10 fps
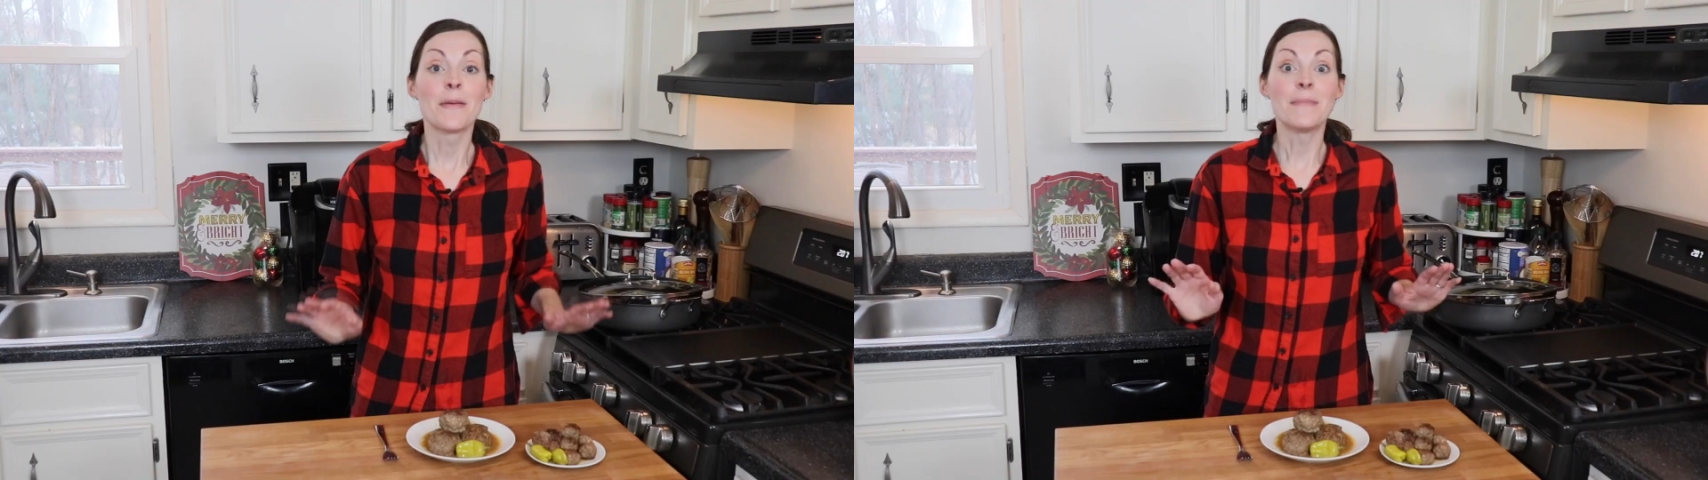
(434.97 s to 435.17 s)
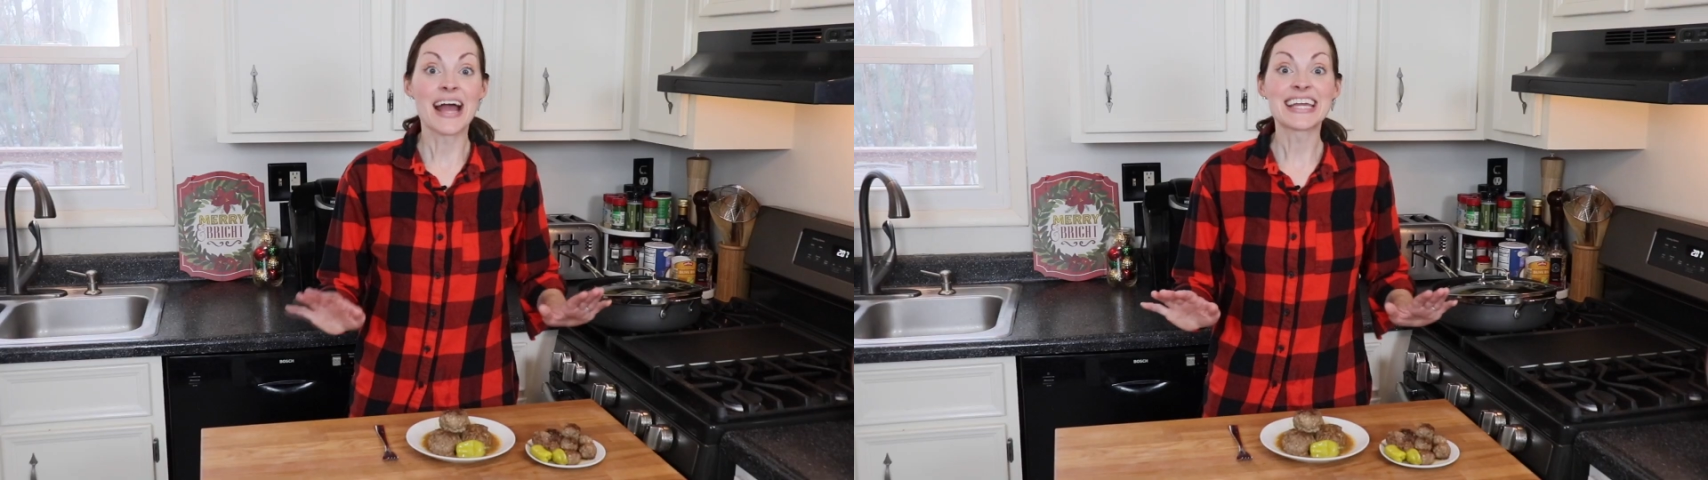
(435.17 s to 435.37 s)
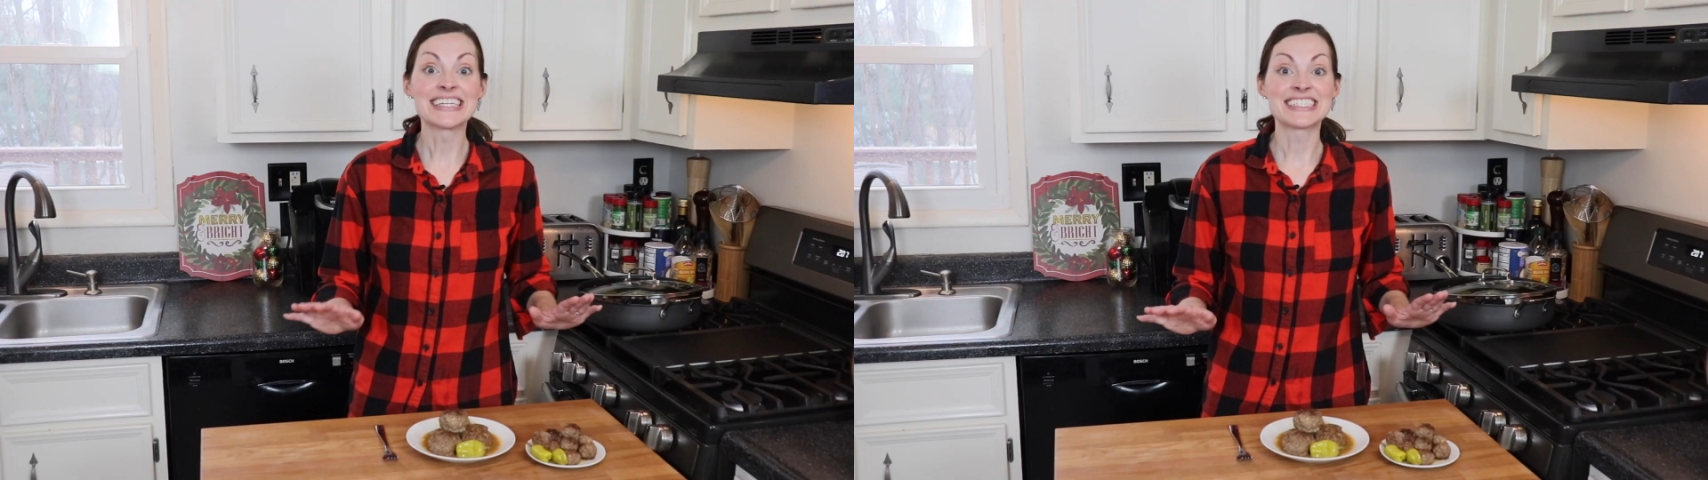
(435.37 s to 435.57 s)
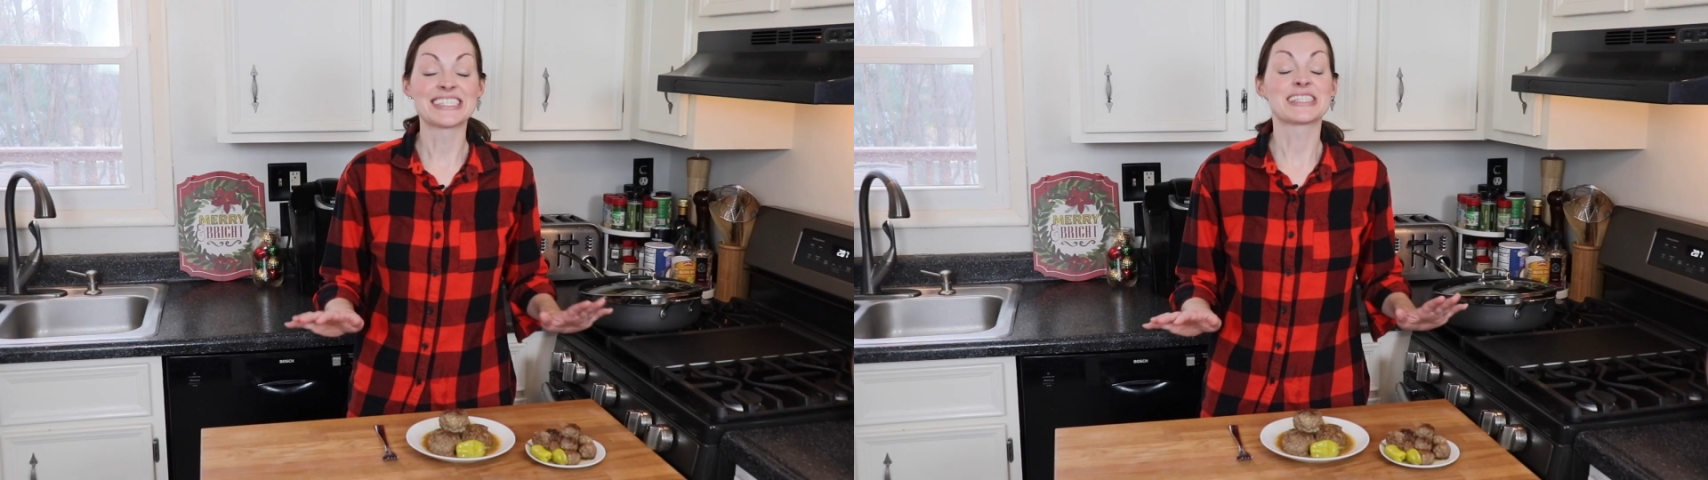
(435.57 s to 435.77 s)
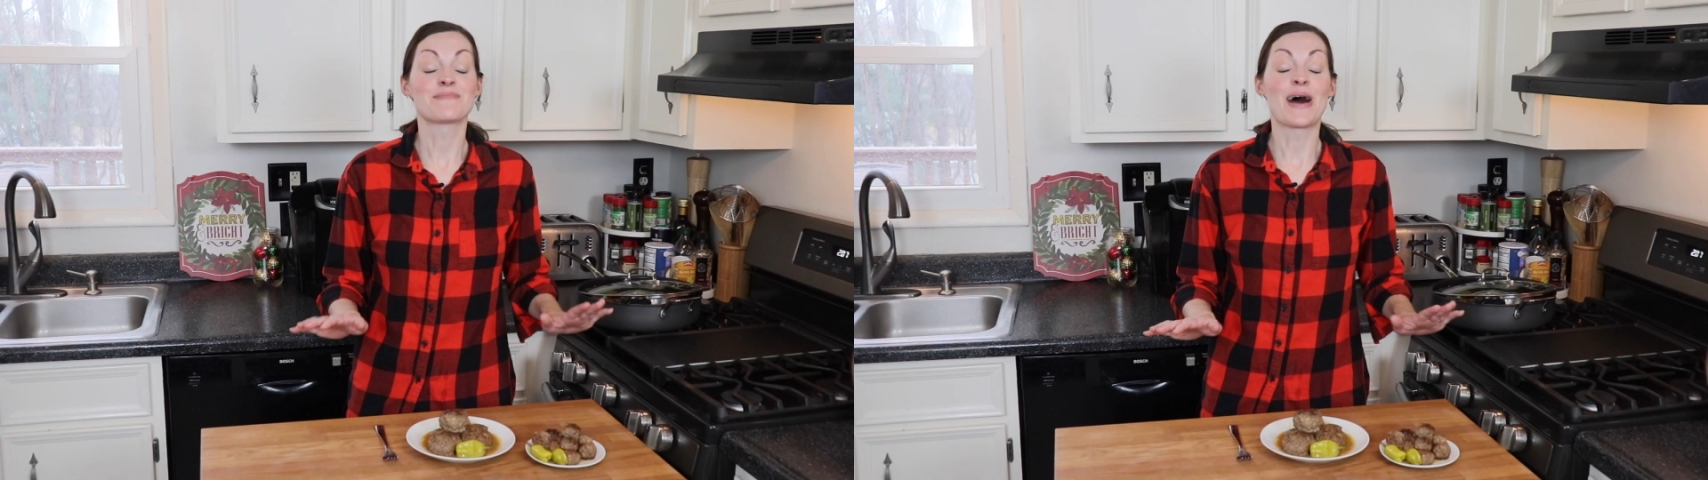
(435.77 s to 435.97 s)
My
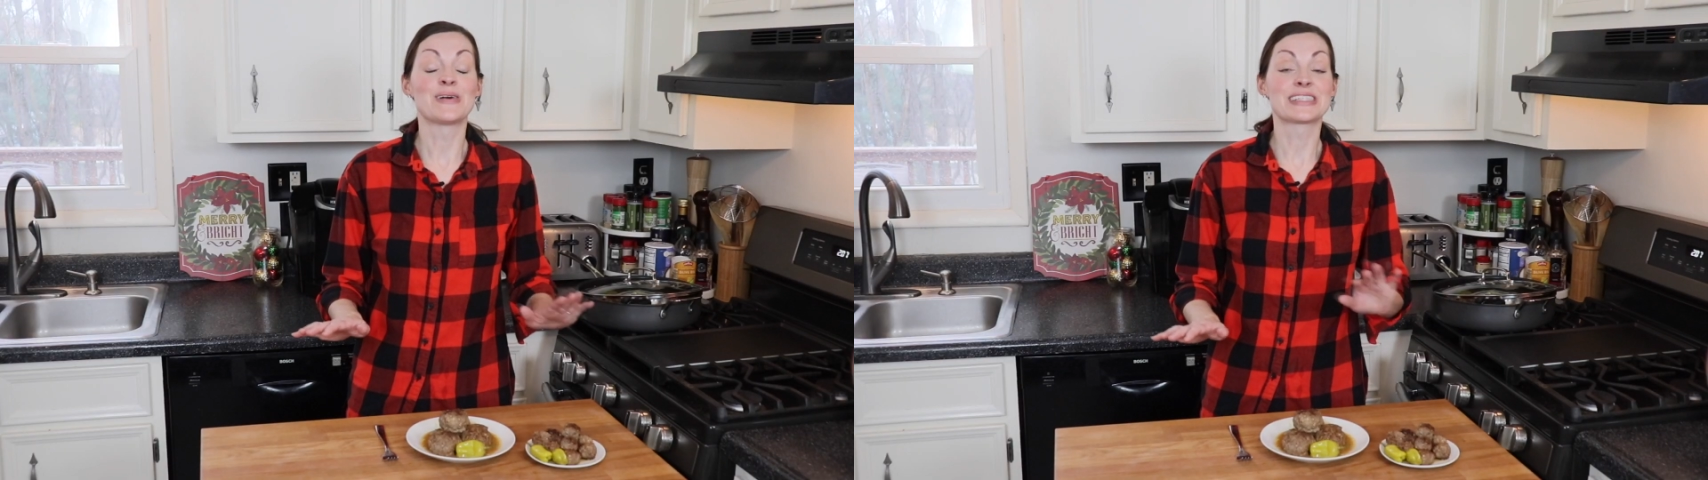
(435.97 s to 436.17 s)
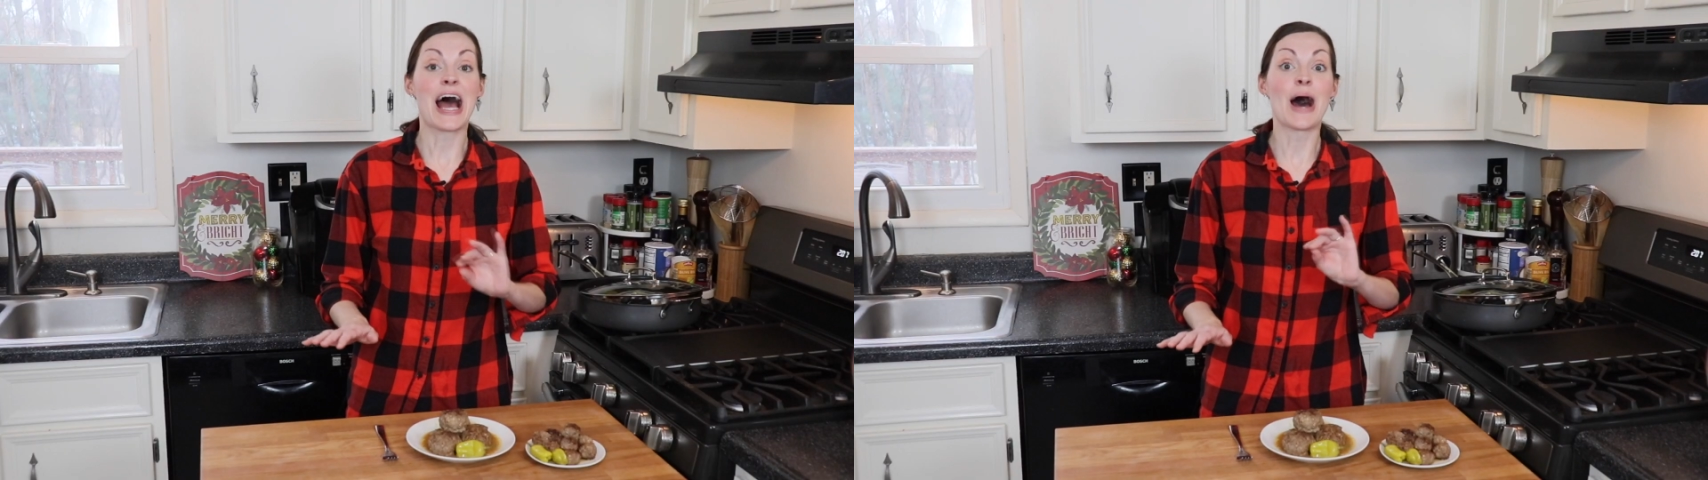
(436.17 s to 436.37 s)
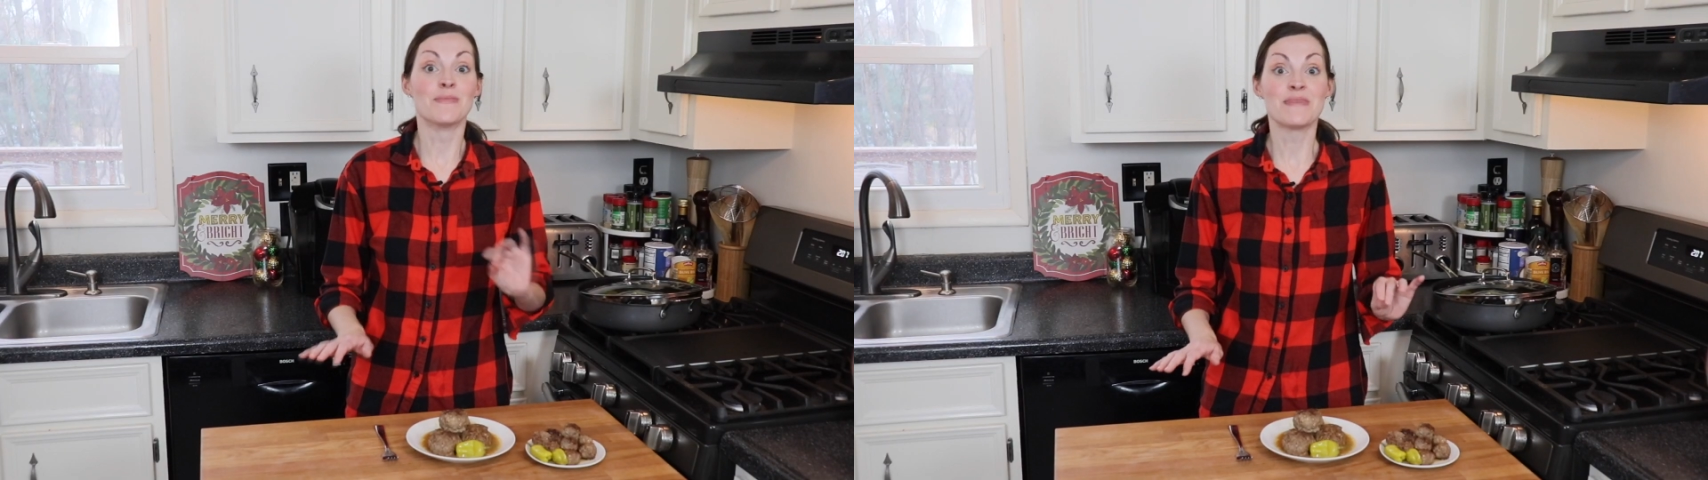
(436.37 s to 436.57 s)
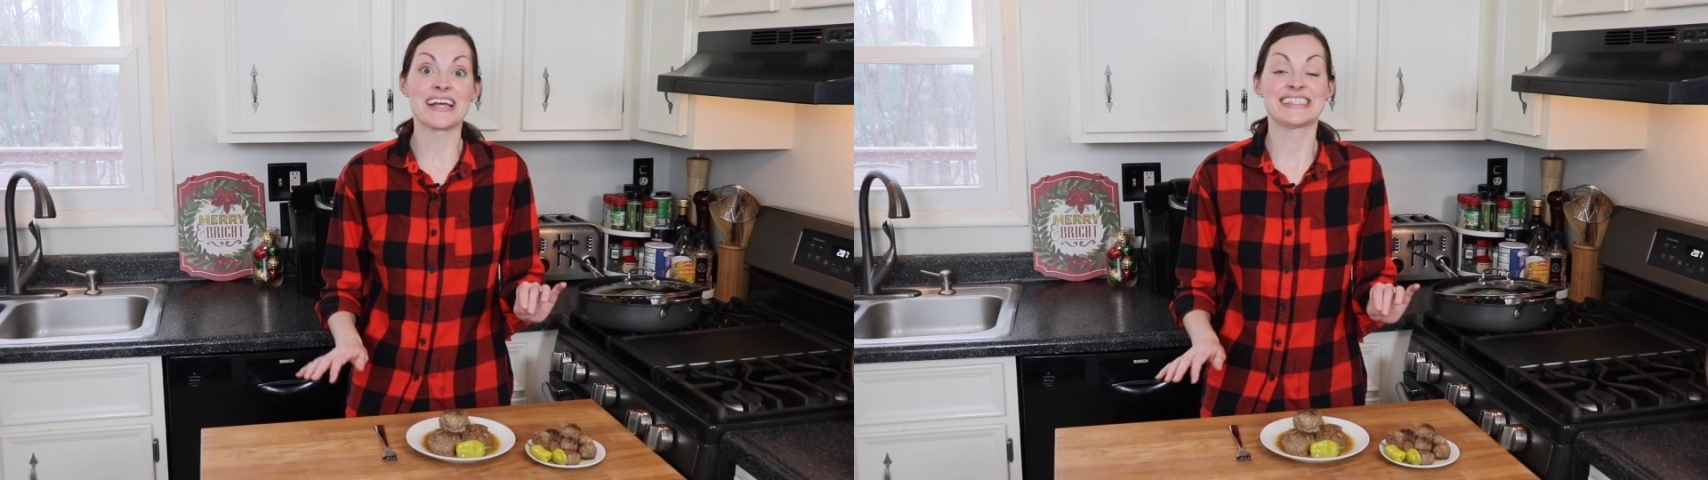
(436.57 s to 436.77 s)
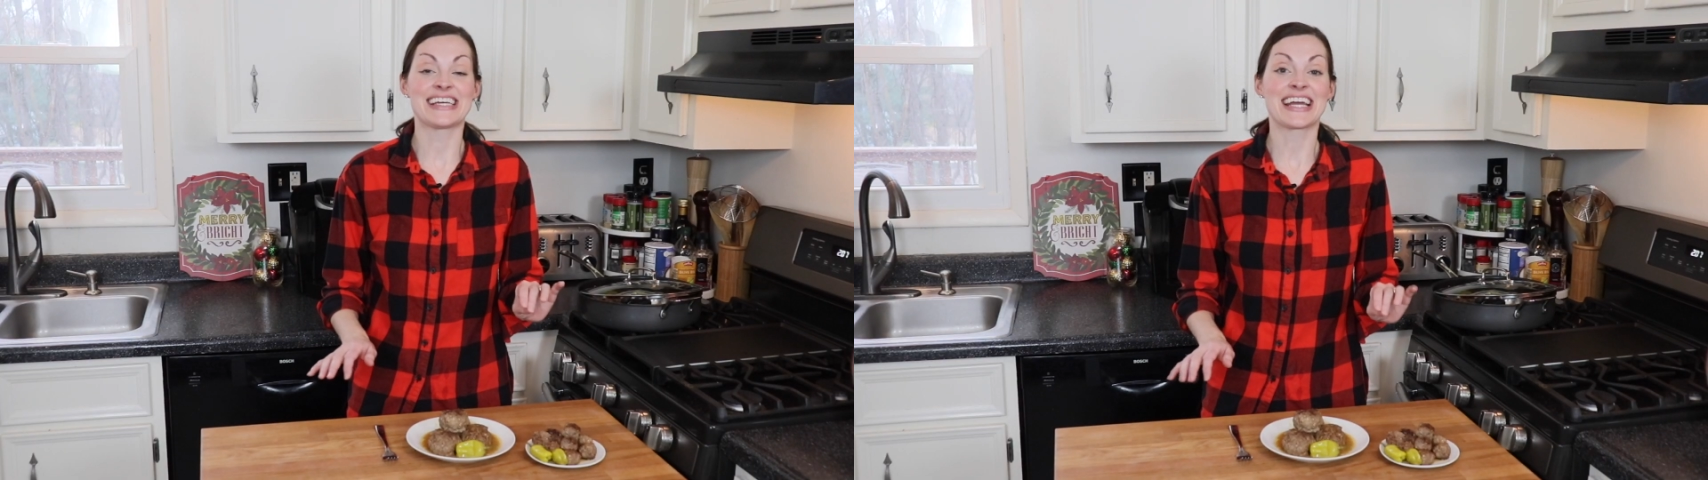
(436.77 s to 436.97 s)
kitchen smells
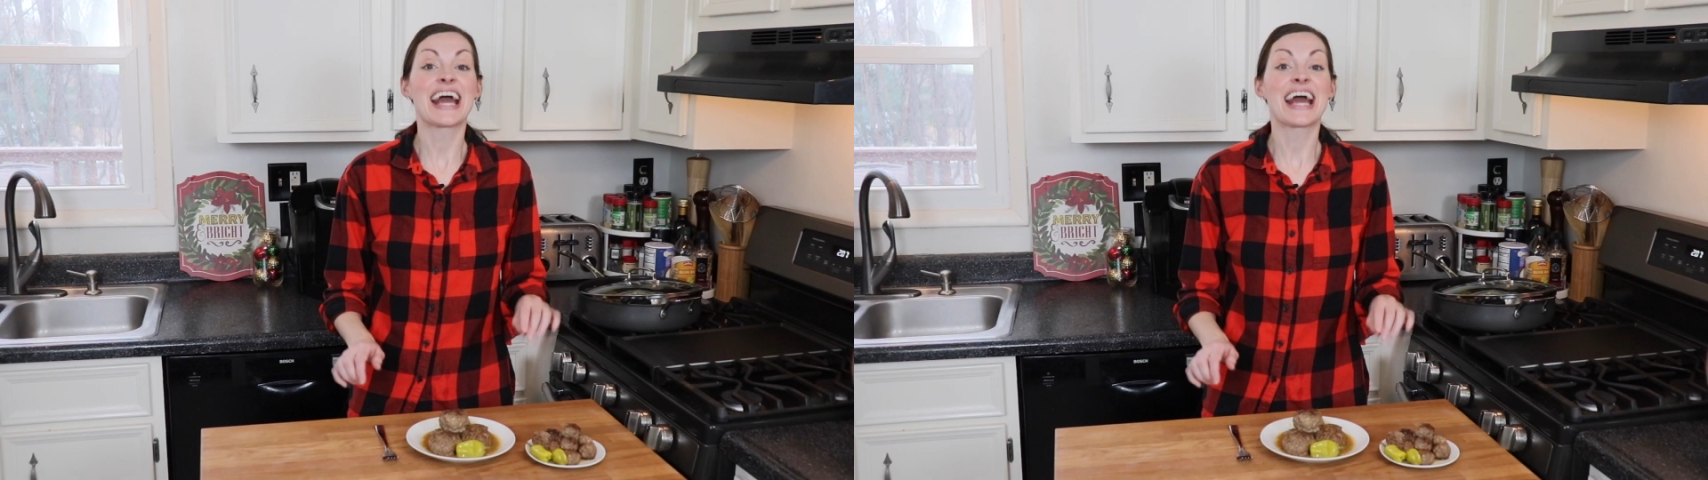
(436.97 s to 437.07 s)
amazing,